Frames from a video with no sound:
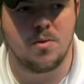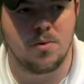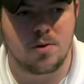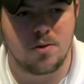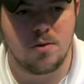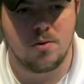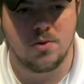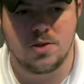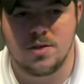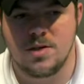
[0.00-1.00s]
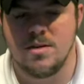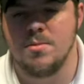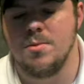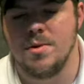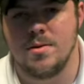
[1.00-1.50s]
with those
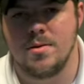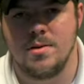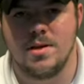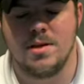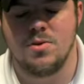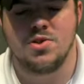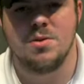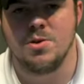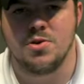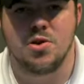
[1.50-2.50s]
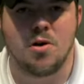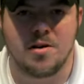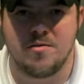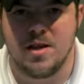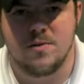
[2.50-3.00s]
sim- with those similar
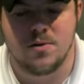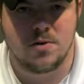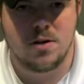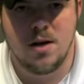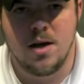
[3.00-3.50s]
dark flavors.